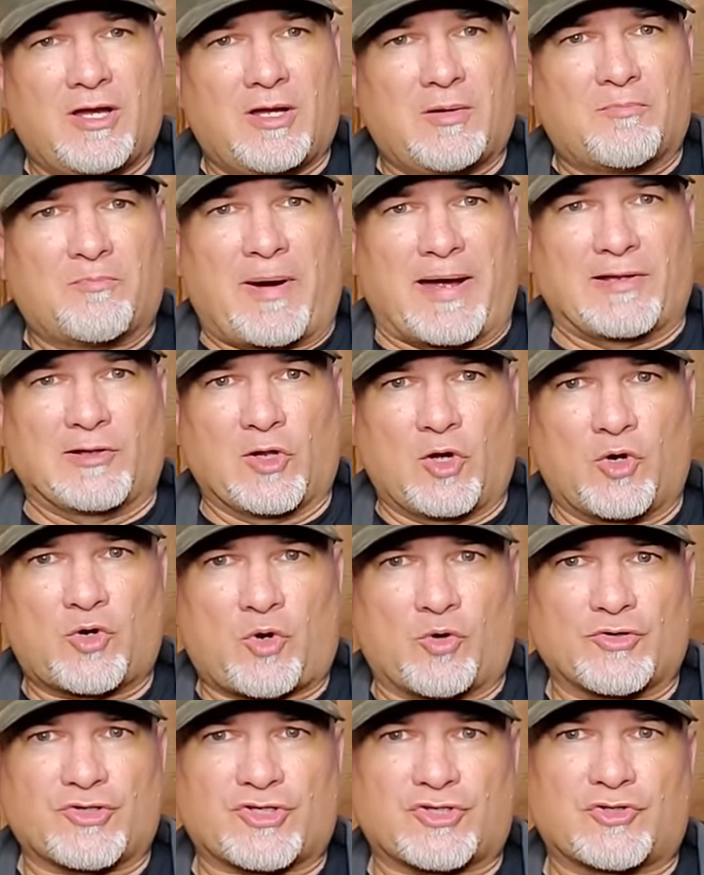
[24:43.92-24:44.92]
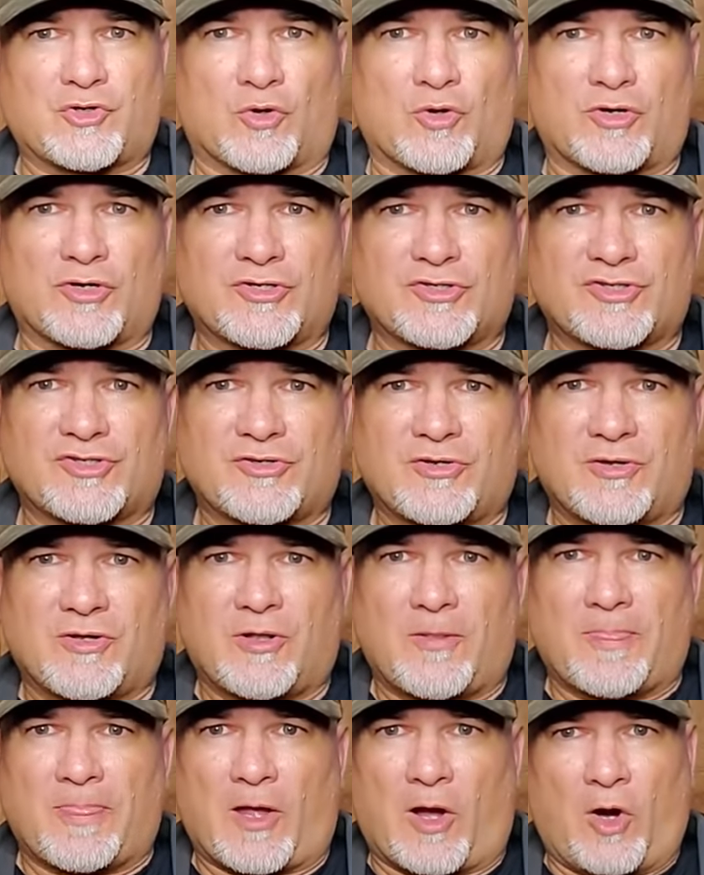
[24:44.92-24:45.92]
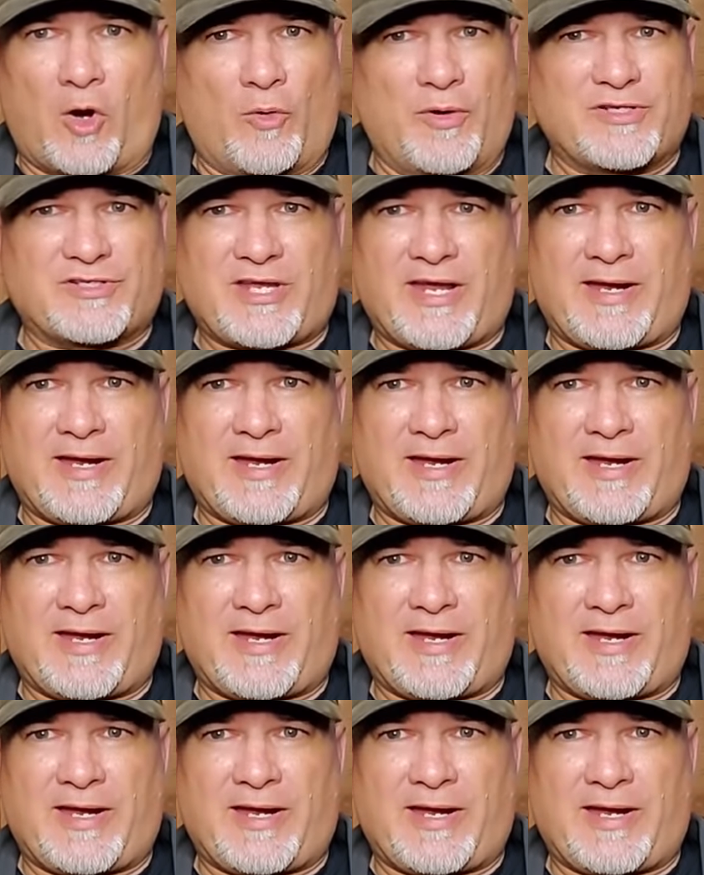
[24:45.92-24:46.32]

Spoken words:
my local stores always